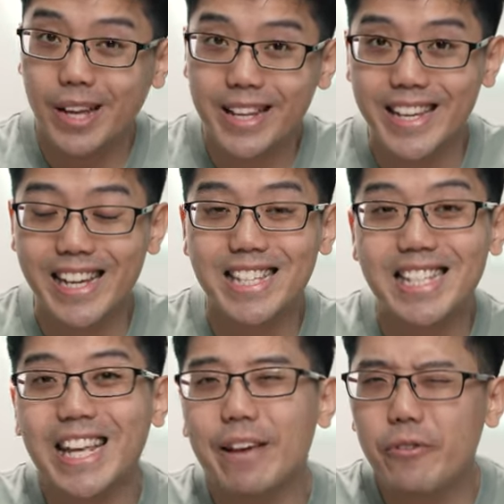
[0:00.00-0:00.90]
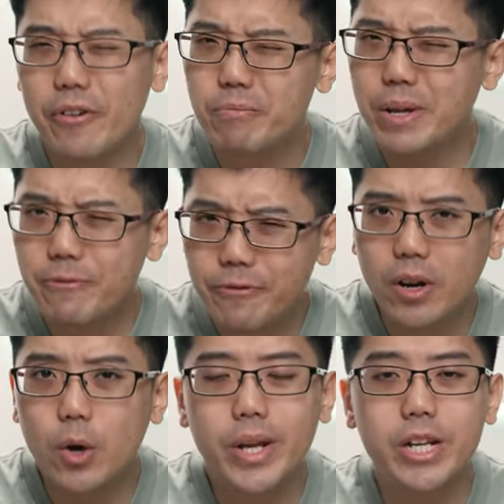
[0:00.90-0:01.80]
And yes, if you've been
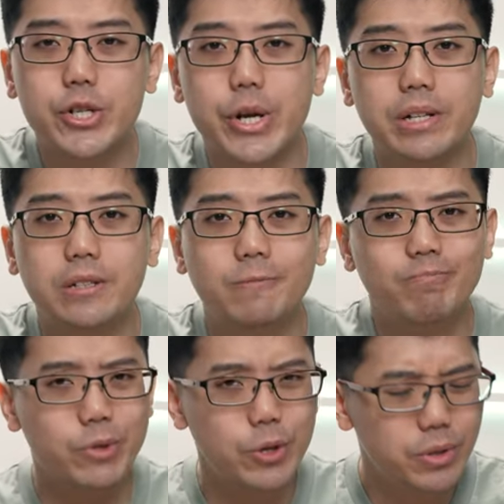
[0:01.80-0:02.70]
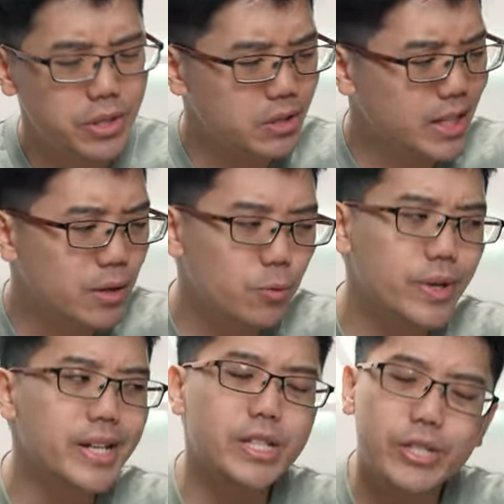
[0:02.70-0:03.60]
following the channel, you know that
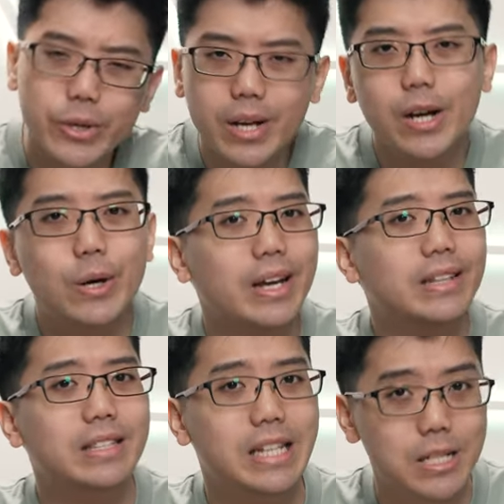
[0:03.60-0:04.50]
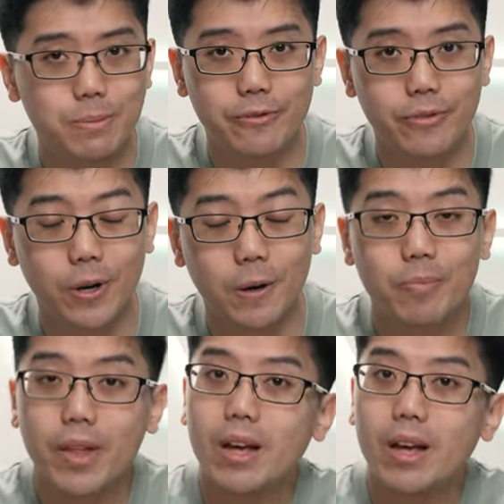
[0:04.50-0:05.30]
we took a look at this before.